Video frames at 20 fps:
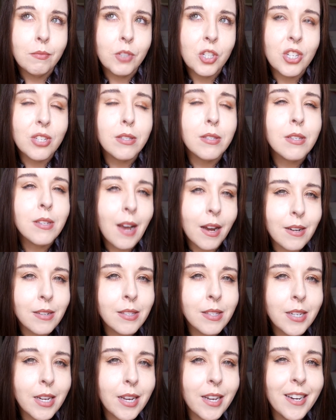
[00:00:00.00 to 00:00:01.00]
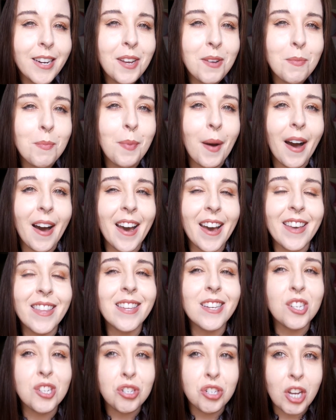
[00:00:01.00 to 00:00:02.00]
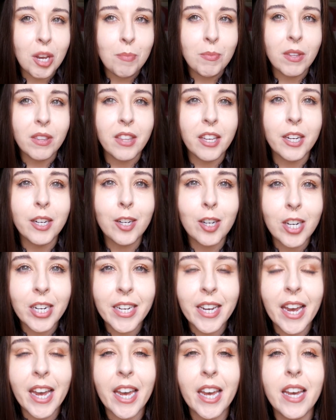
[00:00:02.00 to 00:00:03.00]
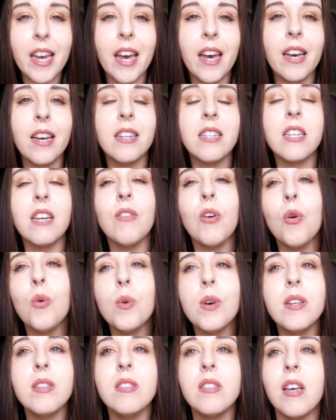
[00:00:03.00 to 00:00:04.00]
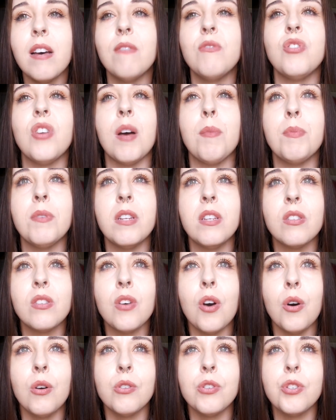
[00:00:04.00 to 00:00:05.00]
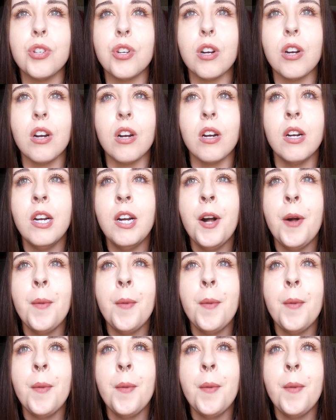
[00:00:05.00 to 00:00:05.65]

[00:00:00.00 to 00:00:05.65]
disgusted by the shape that they create, and I've always loved Japanese culture.